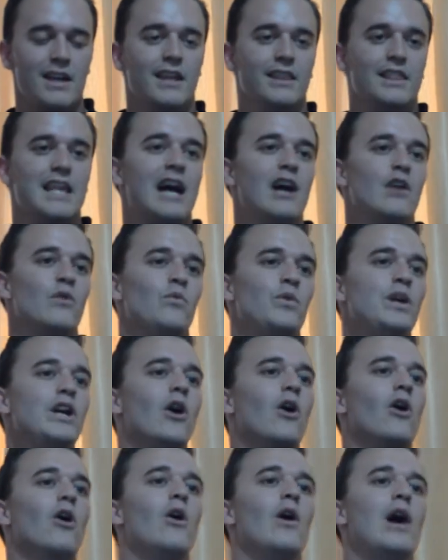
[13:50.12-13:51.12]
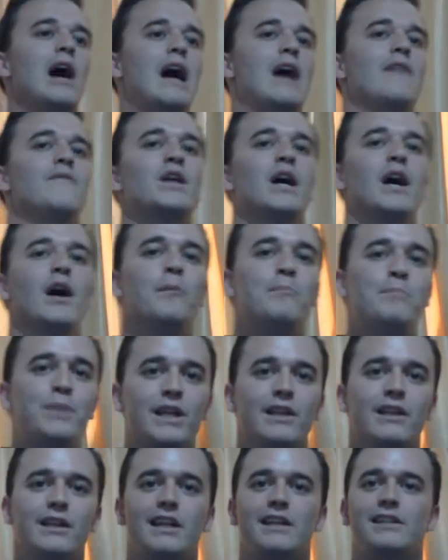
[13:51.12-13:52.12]
that we all have the
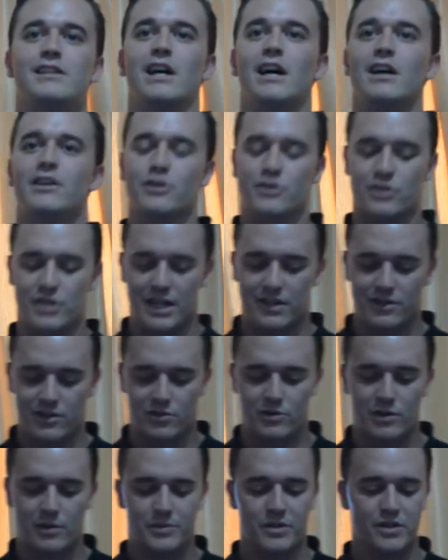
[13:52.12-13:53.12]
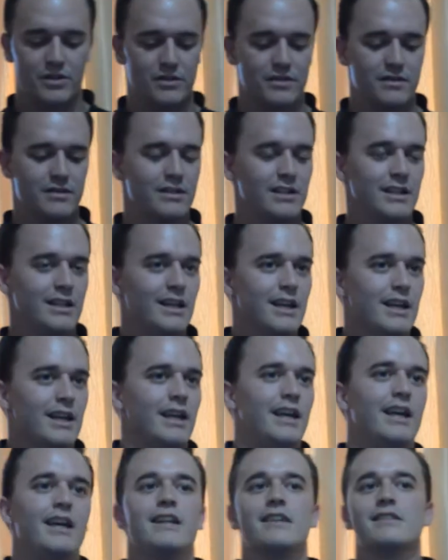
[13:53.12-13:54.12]
ability to understand the scriptures.
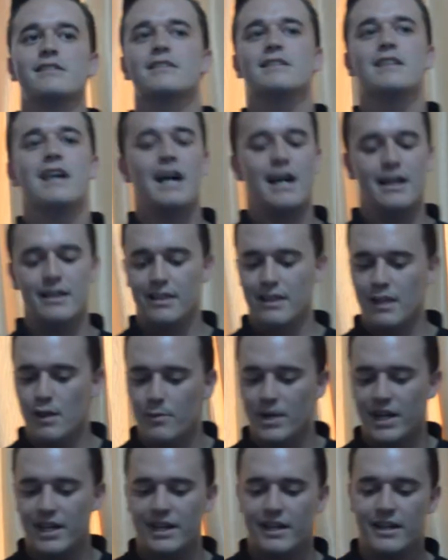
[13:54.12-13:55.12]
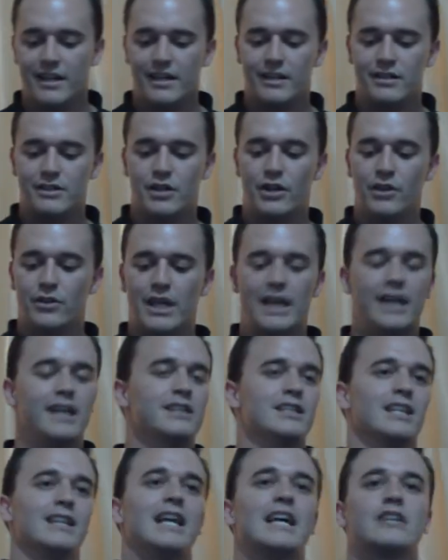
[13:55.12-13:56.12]
Mm-hmm. It is not limited to the
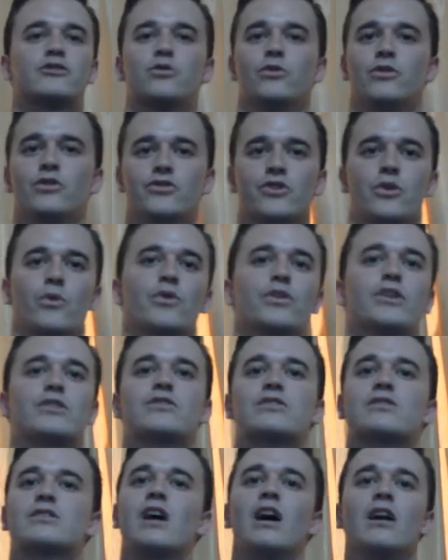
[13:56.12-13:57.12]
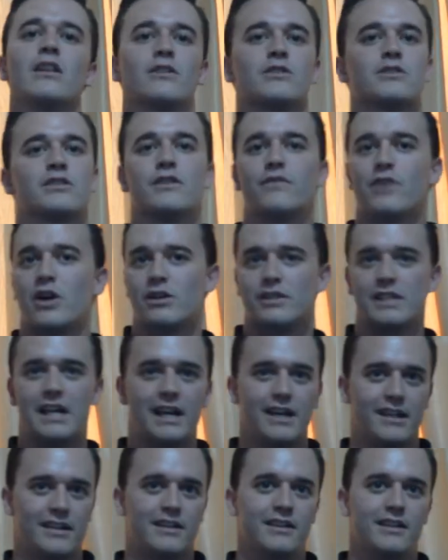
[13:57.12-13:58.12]
intellectuals or the scholars of our
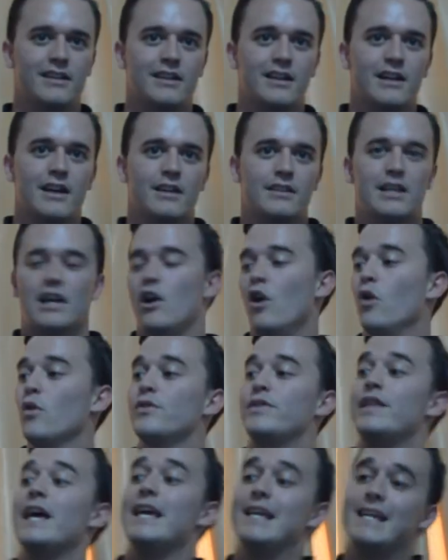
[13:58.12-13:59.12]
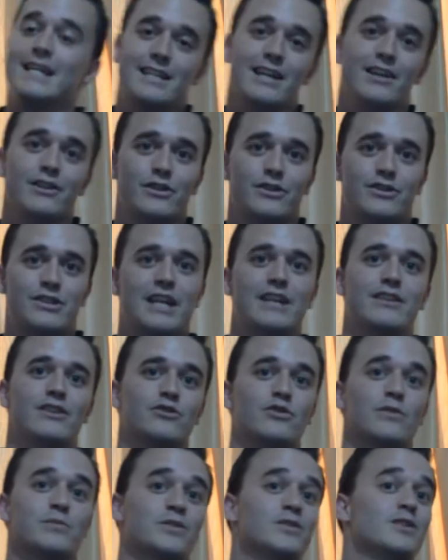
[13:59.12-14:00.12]
day. Mm-hmm. That, oh, they get to understand the
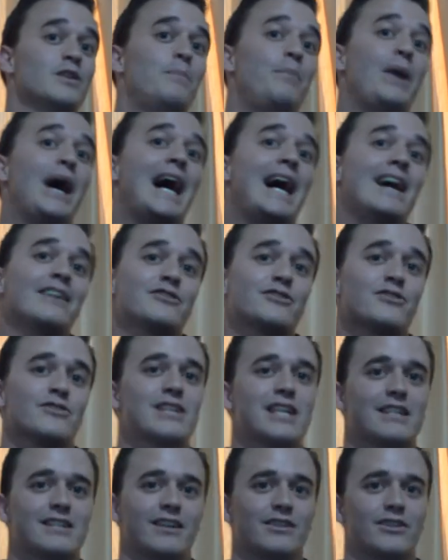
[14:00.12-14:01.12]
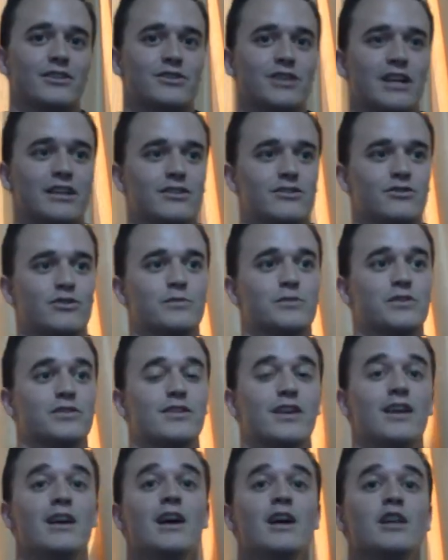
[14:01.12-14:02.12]
scriptures. The pastors get to understand right. the
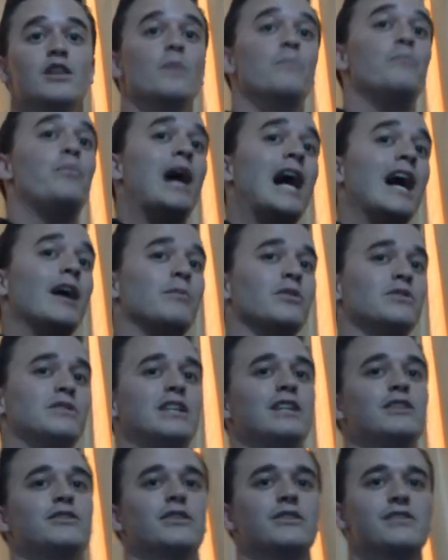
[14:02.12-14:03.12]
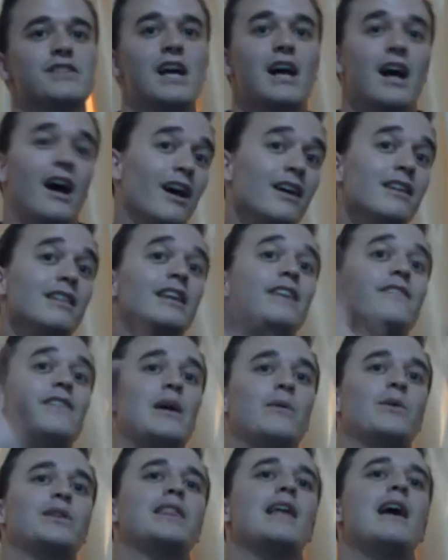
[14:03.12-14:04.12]
scriptures. Yeah. The, the, Bible teachers. I'm going to leave
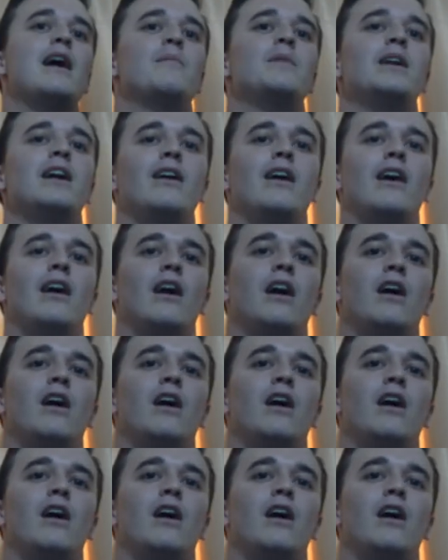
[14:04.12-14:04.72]
that with them and I'll,